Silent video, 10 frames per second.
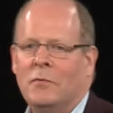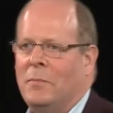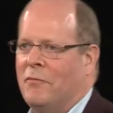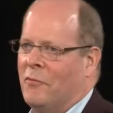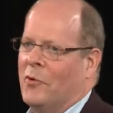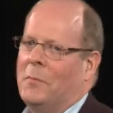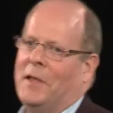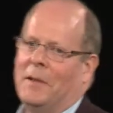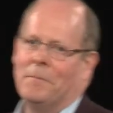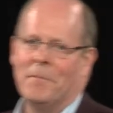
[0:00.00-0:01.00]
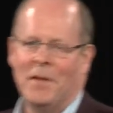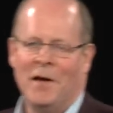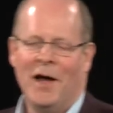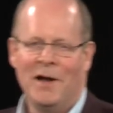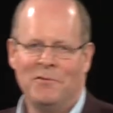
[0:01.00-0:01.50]
before me,
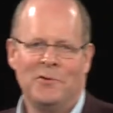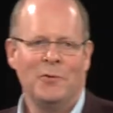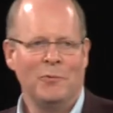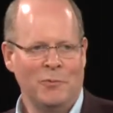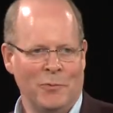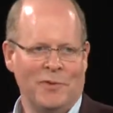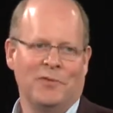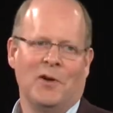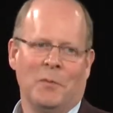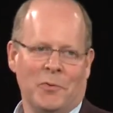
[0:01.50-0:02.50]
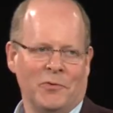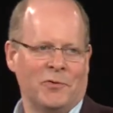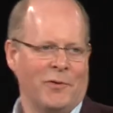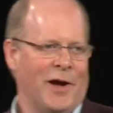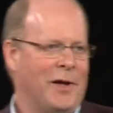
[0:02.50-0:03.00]
I too was once a humble
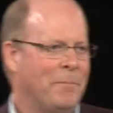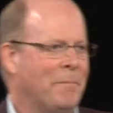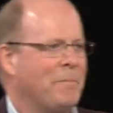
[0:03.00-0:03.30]
scribe.